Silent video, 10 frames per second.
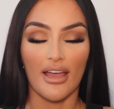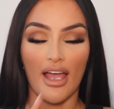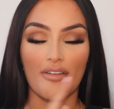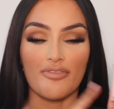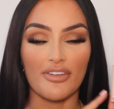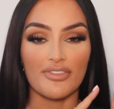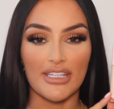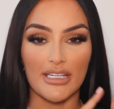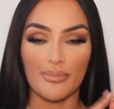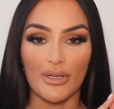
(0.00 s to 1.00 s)
a
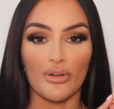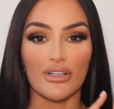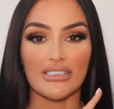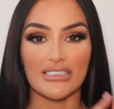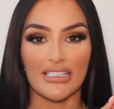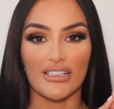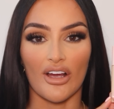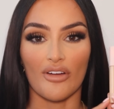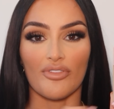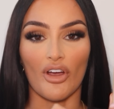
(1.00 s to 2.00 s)
15ml
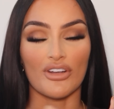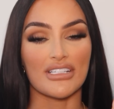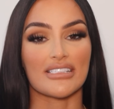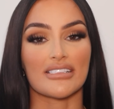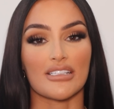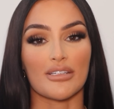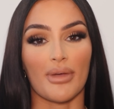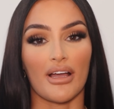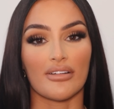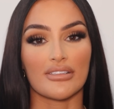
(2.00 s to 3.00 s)
concealer for only
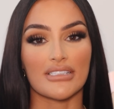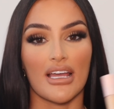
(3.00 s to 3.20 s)
£16.